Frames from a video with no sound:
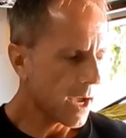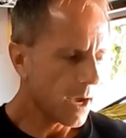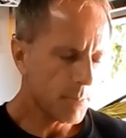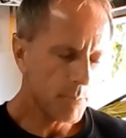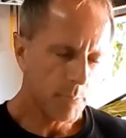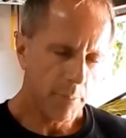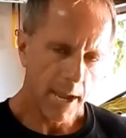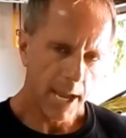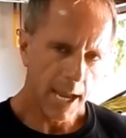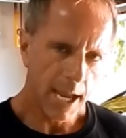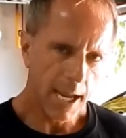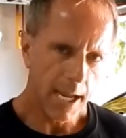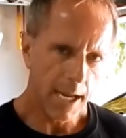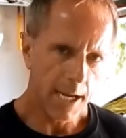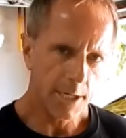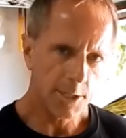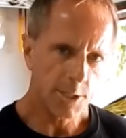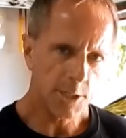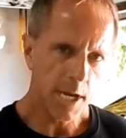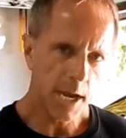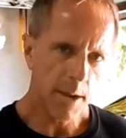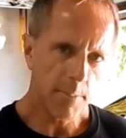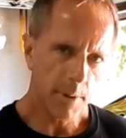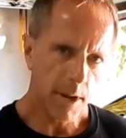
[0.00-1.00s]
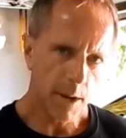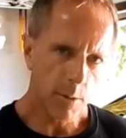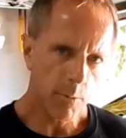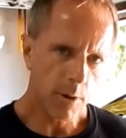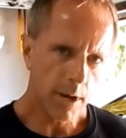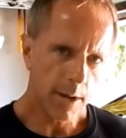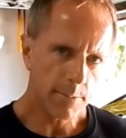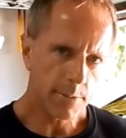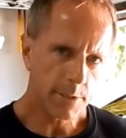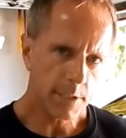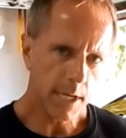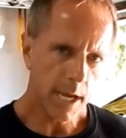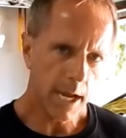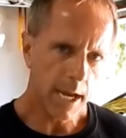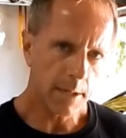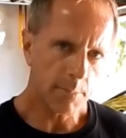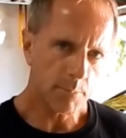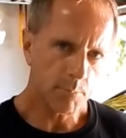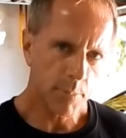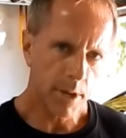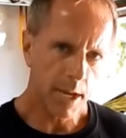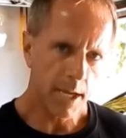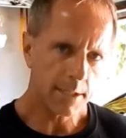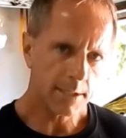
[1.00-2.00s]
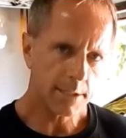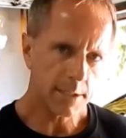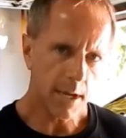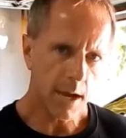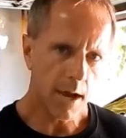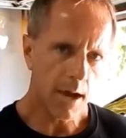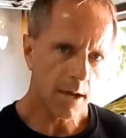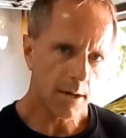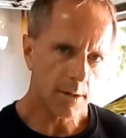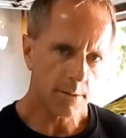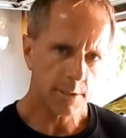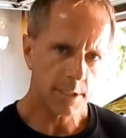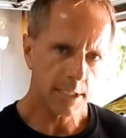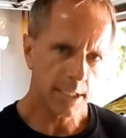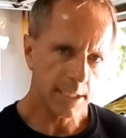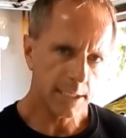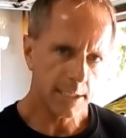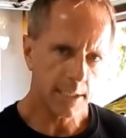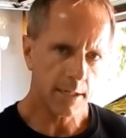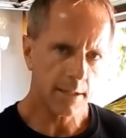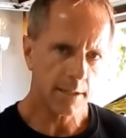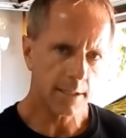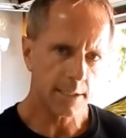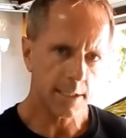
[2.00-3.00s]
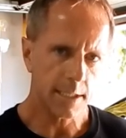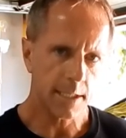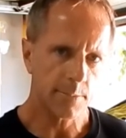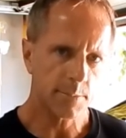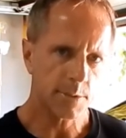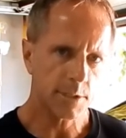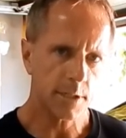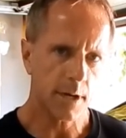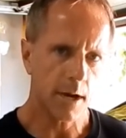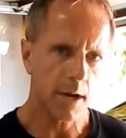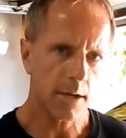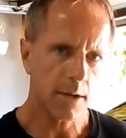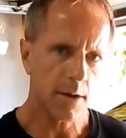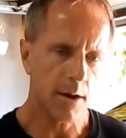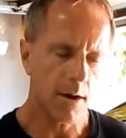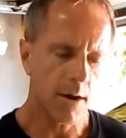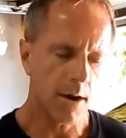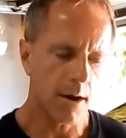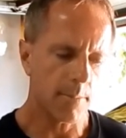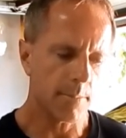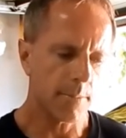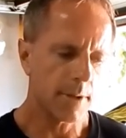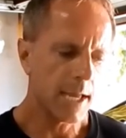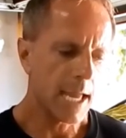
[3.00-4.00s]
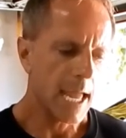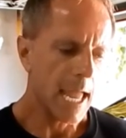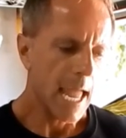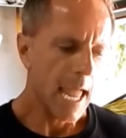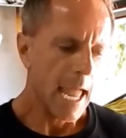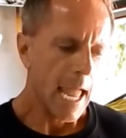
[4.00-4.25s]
a page at my website, best auto detailing tips dot com.